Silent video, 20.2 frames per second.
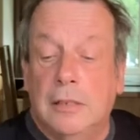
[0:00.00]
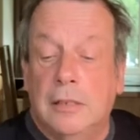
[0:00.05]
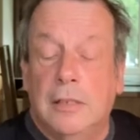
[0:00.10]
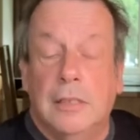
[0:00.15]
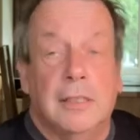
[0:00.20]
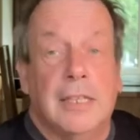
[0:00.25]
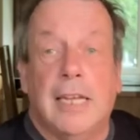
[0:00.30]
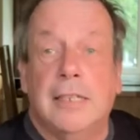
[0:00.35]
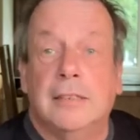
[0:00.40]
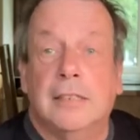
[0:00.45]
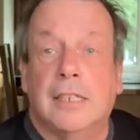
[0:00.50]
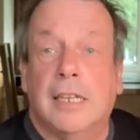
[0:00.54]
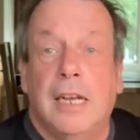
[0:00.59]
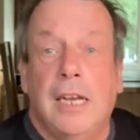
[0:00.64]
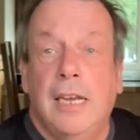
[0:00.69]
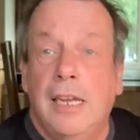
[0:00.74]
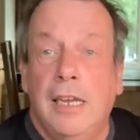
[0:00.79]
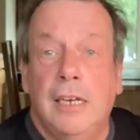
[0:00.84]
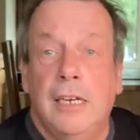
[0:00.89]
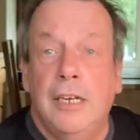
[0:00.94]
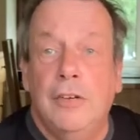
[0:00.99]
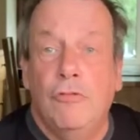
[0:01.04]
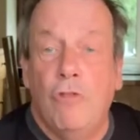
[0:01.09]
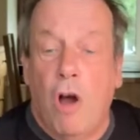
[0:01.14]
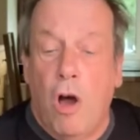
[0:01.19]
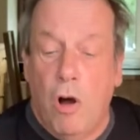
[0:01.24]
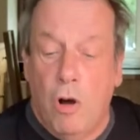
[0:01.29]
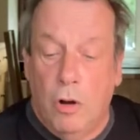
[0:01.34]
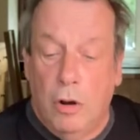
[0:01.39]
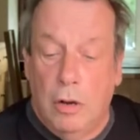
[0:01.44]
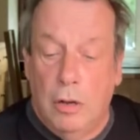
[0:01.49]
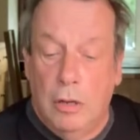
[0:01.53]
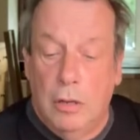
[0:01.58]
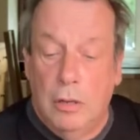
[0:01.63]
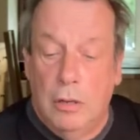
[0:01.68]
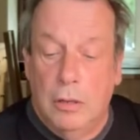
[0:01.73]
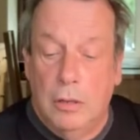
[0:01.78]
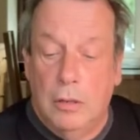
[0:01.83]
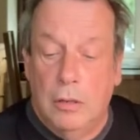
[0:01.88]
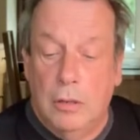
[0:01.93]
that's clearly wrong,
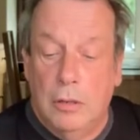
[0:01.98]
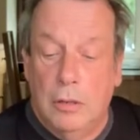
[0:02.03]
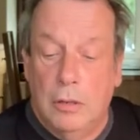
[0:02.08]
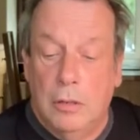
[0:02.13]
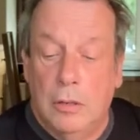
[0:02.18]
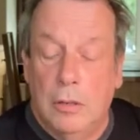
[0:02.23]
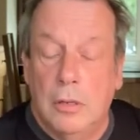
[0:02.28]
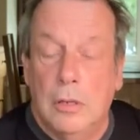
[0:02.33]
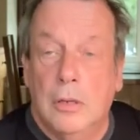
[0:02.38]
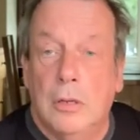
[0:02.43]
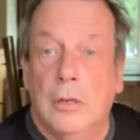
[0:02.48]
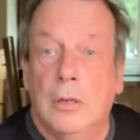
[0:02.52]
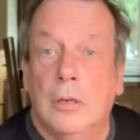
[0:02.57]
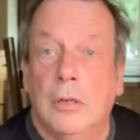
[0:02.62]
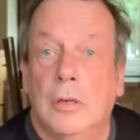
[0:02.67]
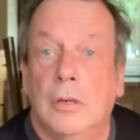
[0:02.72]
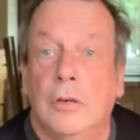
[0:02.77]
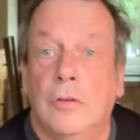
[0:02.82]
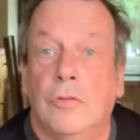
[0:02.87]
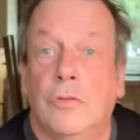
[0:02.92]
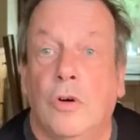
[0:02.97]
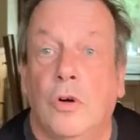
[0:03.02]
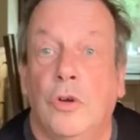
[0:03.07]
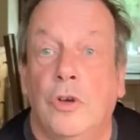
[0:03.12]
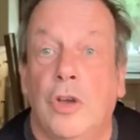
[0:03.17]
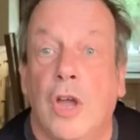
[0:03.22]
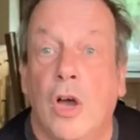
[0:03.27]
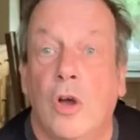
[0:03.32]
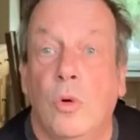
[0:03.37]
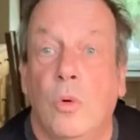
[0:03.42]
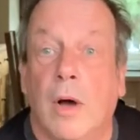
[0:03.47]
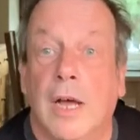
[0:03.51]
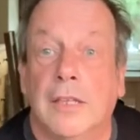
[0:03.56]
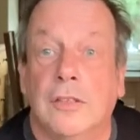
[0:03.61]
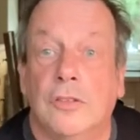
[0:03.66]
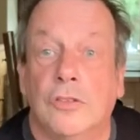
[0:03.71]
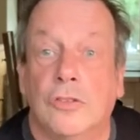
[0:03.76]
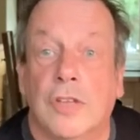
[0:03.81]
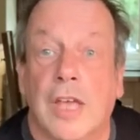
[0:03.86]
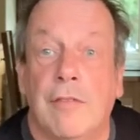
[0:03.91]
for no
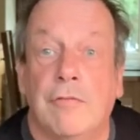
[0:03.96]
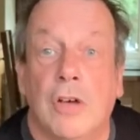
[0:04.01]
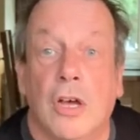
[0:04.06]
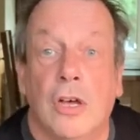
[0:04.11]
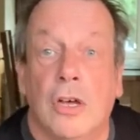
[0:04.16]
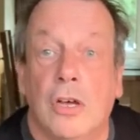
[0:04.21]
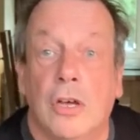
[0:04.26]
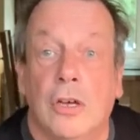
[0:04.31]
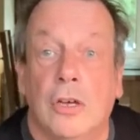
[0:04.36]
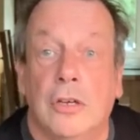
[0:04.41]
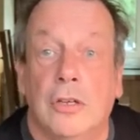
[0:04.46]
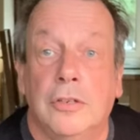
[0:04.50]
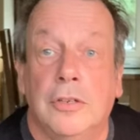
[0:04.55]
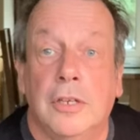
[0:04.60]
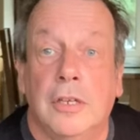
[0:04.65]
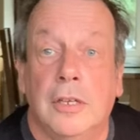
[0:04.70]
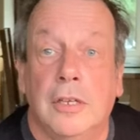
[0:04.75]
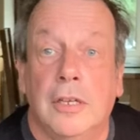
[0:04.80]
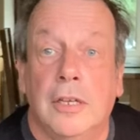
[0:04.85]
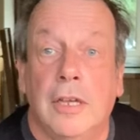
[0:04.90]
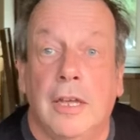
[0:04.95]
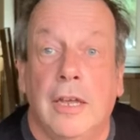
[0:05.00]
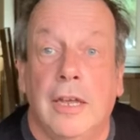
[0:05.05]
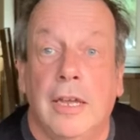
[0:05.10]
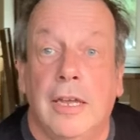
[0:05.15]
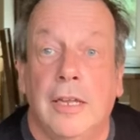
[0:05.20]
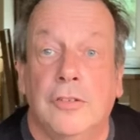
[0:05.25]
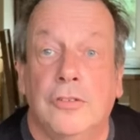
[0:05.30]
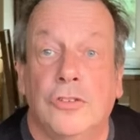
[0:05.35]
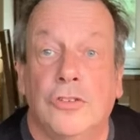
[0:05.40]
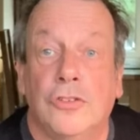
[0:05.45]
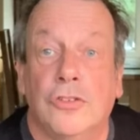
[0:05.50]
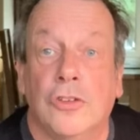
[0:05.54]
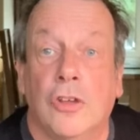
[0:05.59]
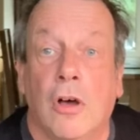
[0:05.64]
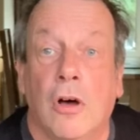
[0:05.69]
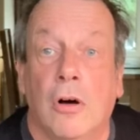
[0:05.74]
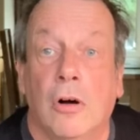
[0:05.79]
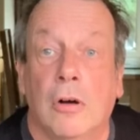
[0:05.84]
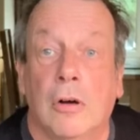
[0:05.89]
one's ever heard its
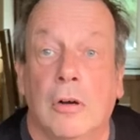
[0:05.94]
song.